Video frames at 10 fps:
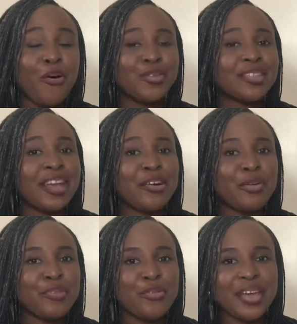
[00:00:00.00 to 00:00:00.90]
Until I
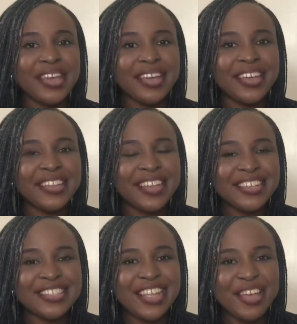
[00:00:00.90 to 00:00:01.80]
come your way again
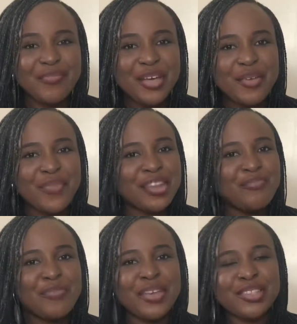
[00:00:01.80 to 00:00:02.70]
next time, my
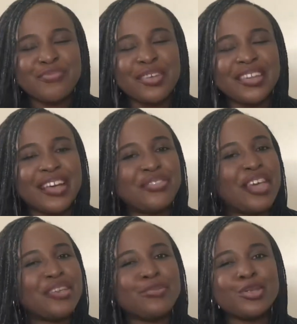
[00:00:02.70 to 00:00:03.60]
name remains Brenda.
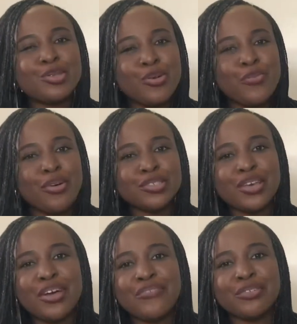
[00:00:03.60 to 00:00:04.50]
Thank you so much
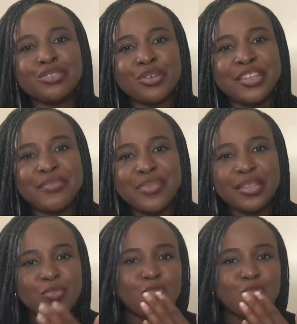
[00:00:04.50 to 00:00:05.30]
for joining me.